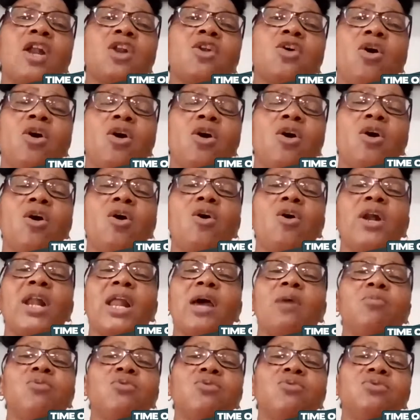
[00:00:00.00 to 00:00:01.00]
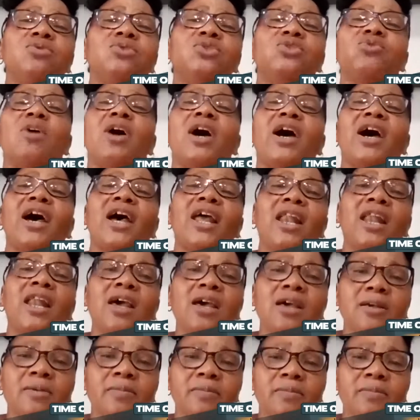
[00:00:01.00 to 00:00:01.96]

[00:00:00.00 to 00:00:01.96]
alcohol, utshwala.